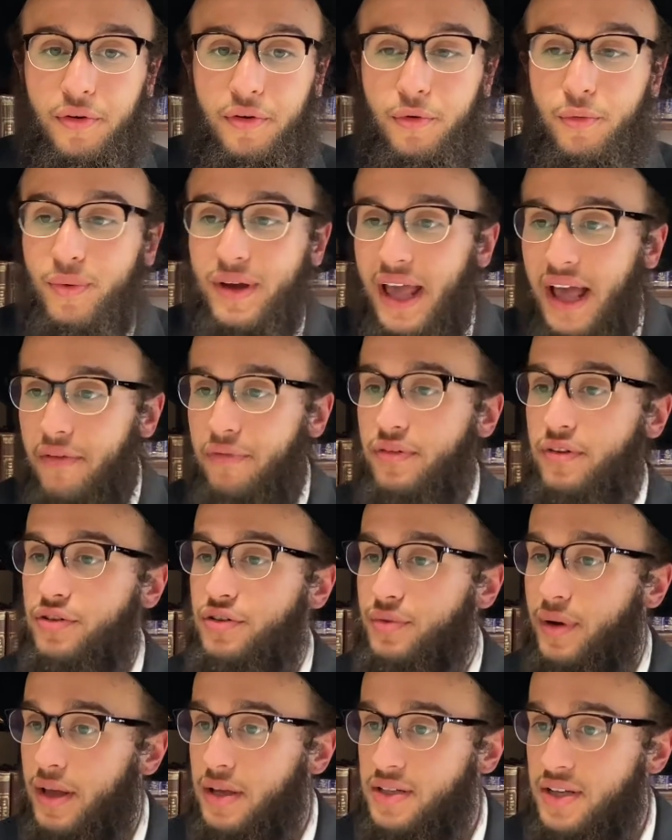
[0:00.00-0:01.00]
we have
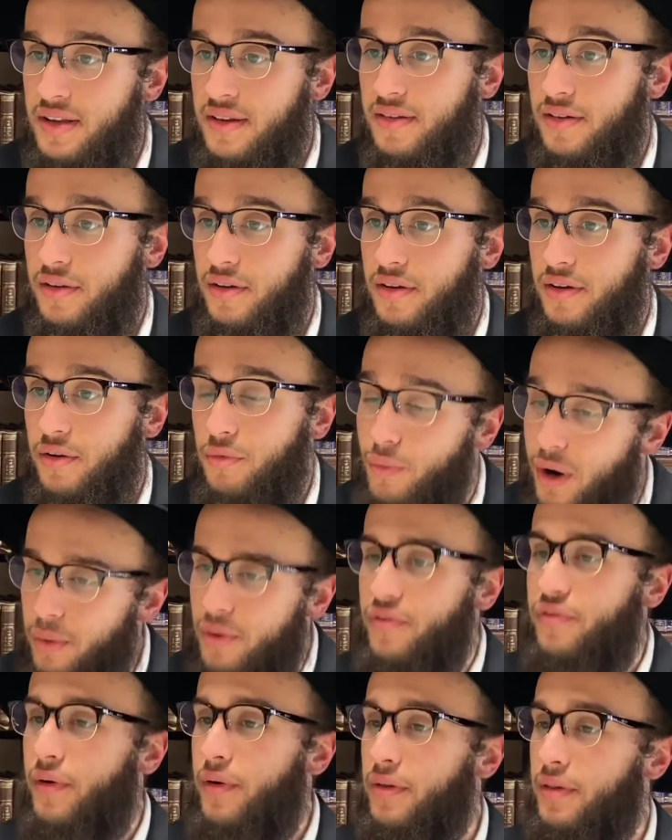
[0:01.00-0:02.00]
situations where we
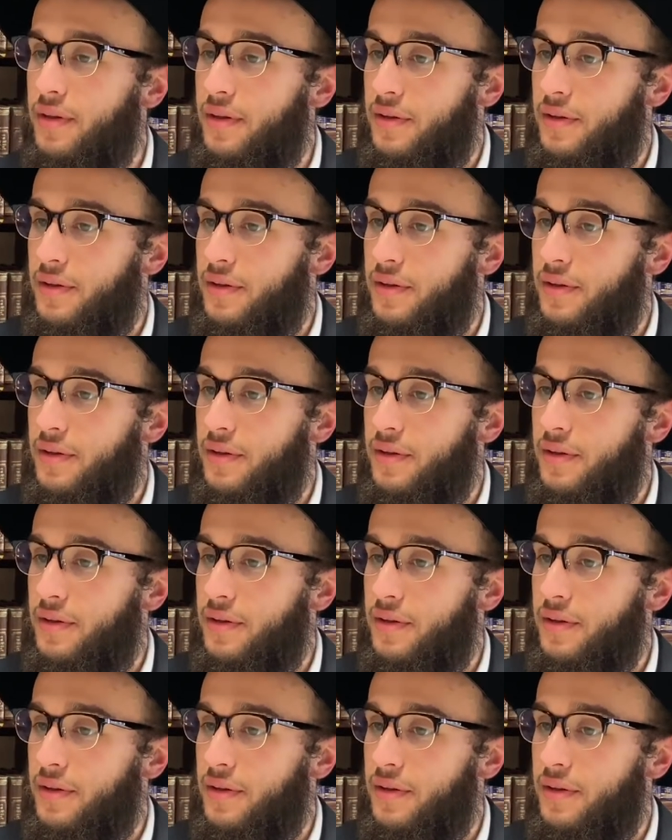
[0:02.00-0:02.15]
fall.